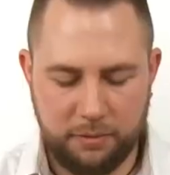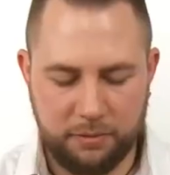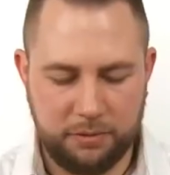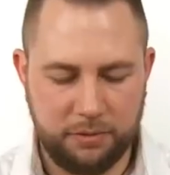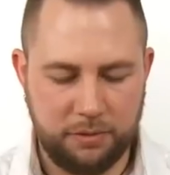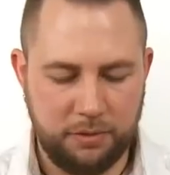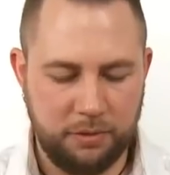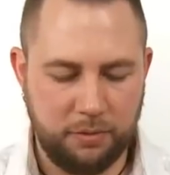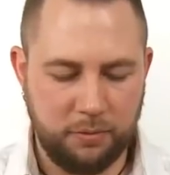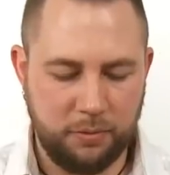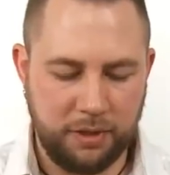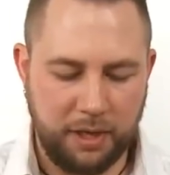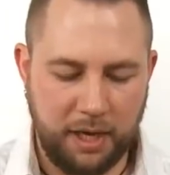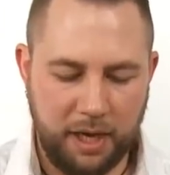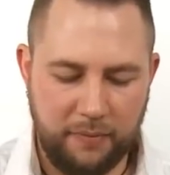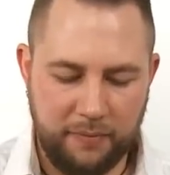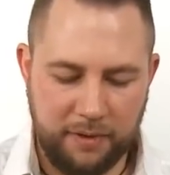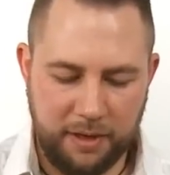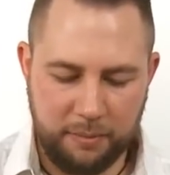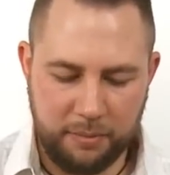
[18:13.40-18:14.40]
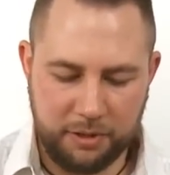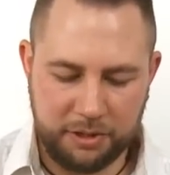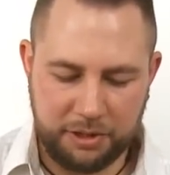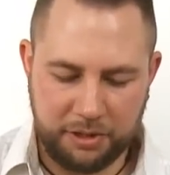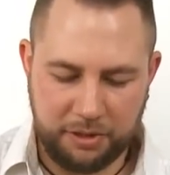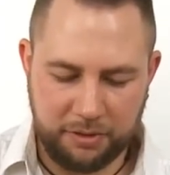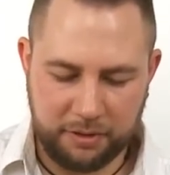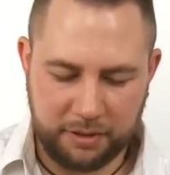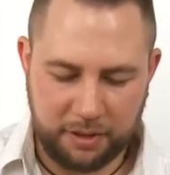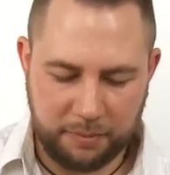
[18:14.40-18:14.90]
also you don't want to have any
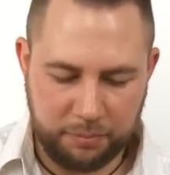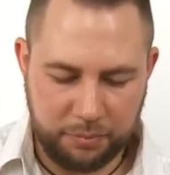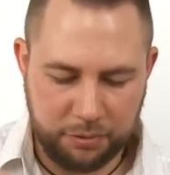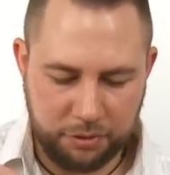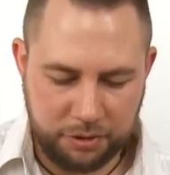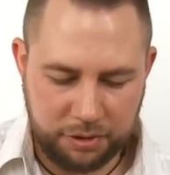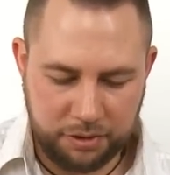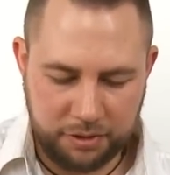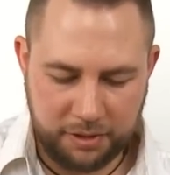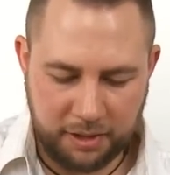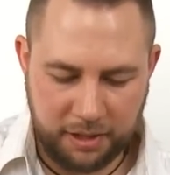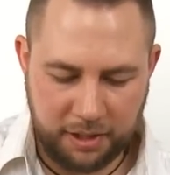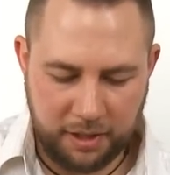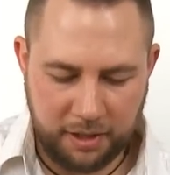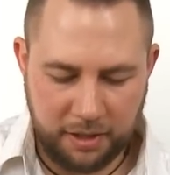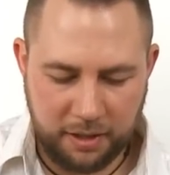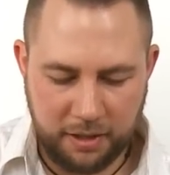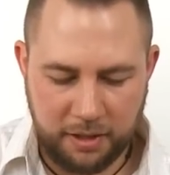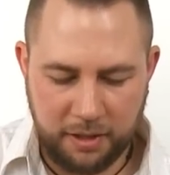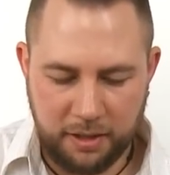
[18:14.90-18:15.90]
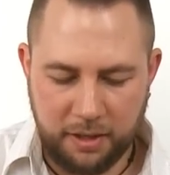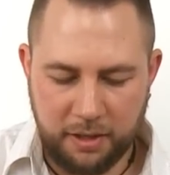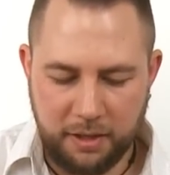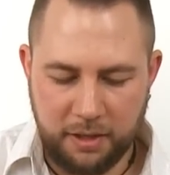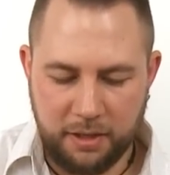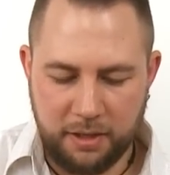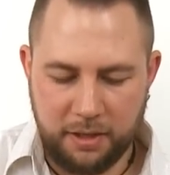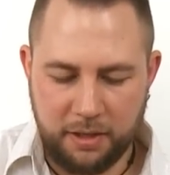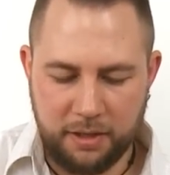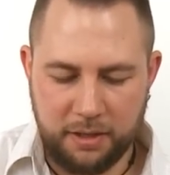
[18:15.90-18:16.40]
material that pushes any
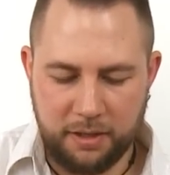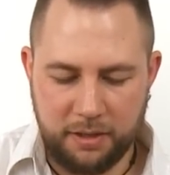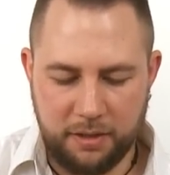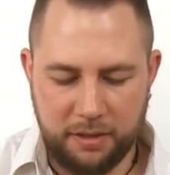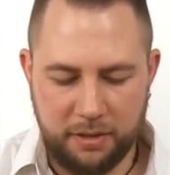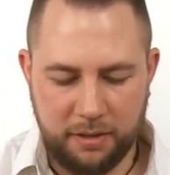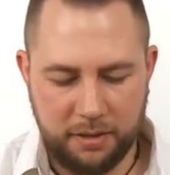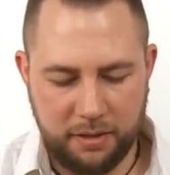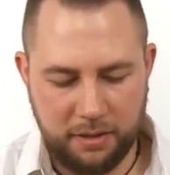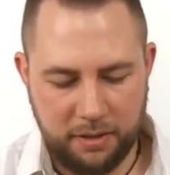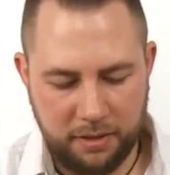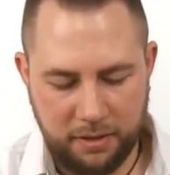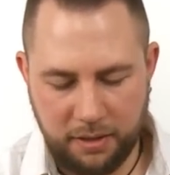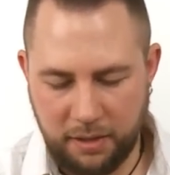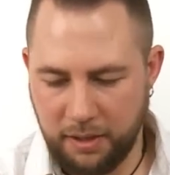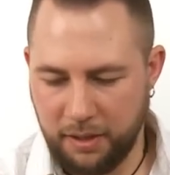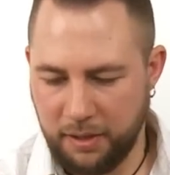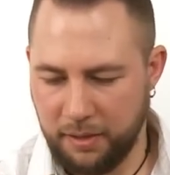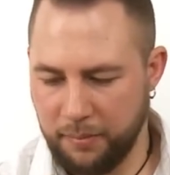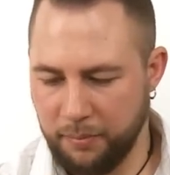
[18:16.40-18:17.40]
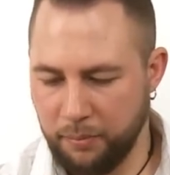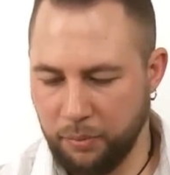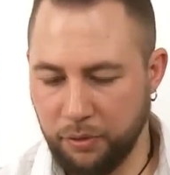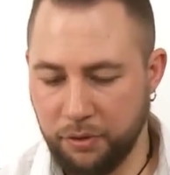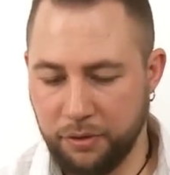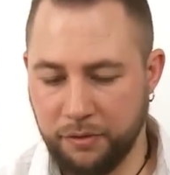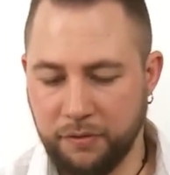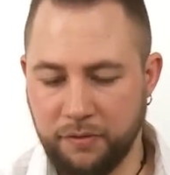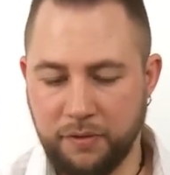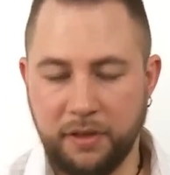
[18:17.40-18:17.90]
uh,
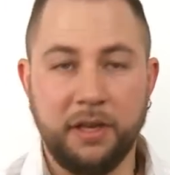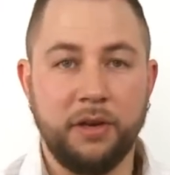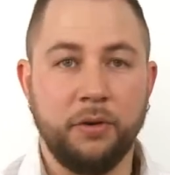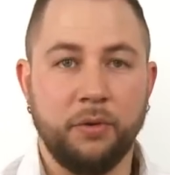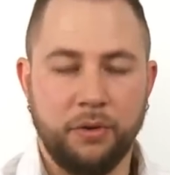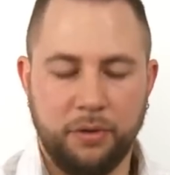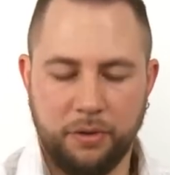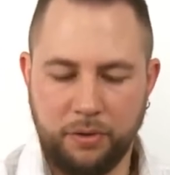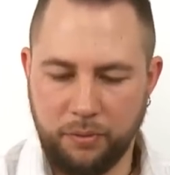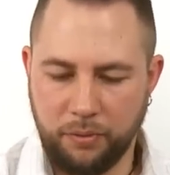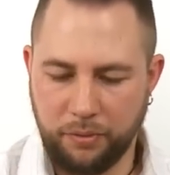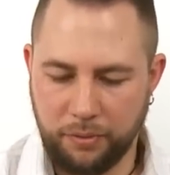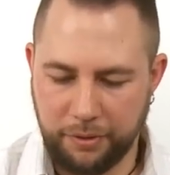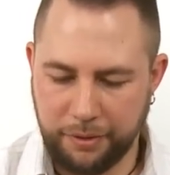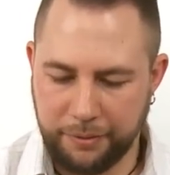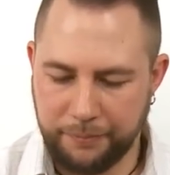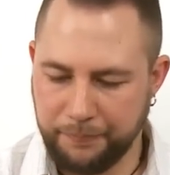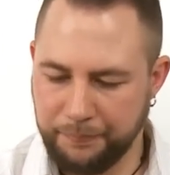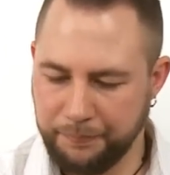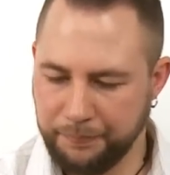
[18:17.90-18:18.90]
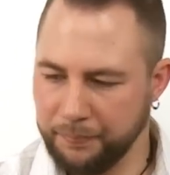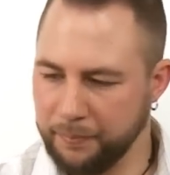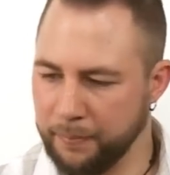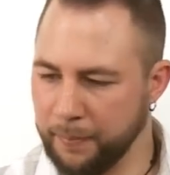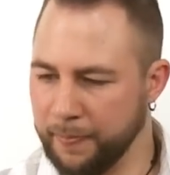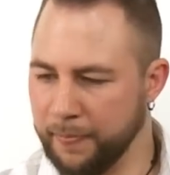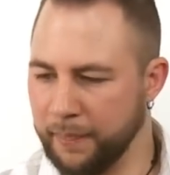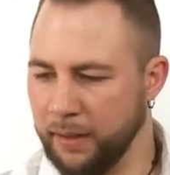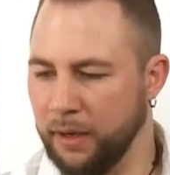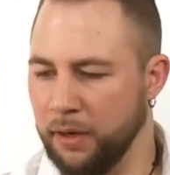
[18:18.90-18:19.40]
buoyancy or, or, um,
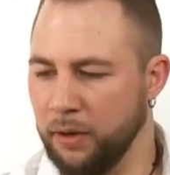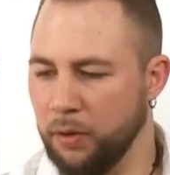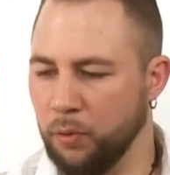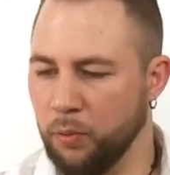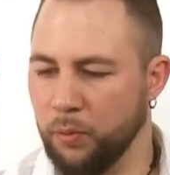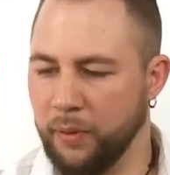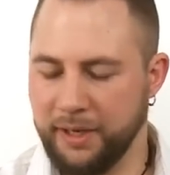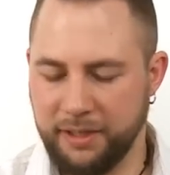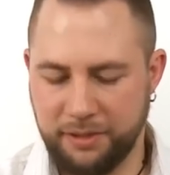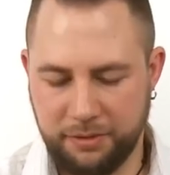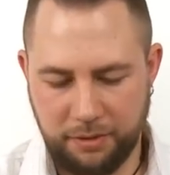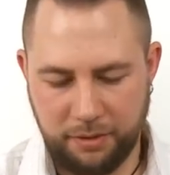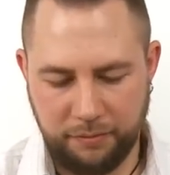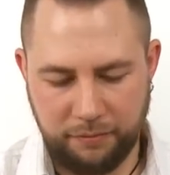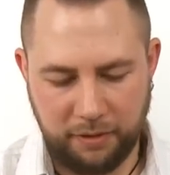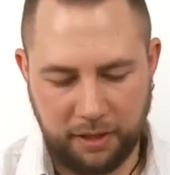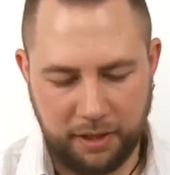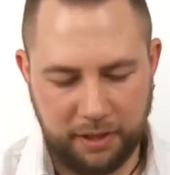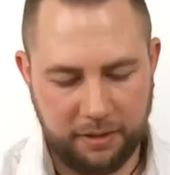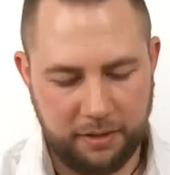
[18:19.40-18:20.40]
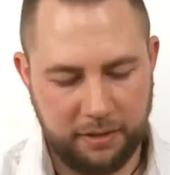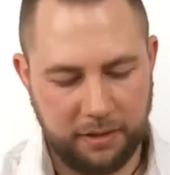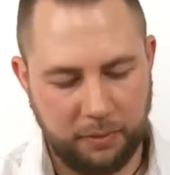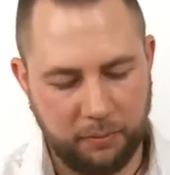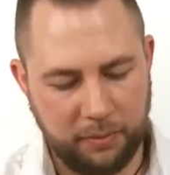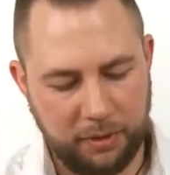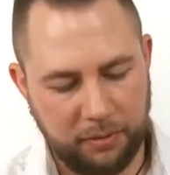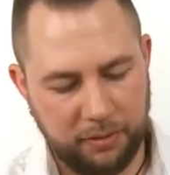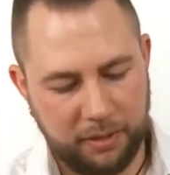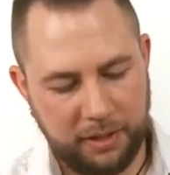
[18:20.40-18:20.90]
or weight to the fly that
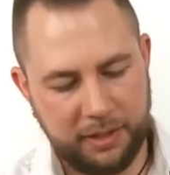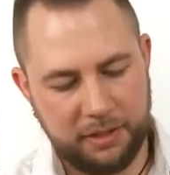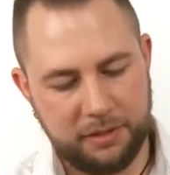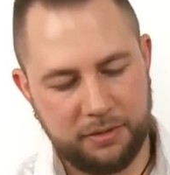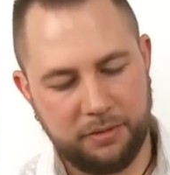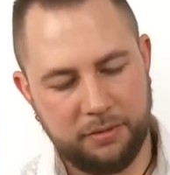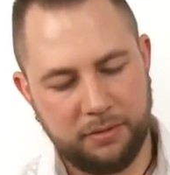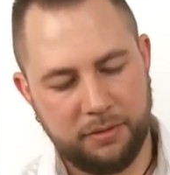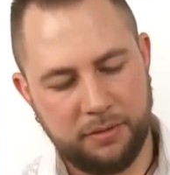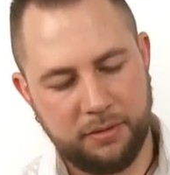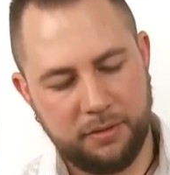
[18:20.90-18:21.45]
we don't need to.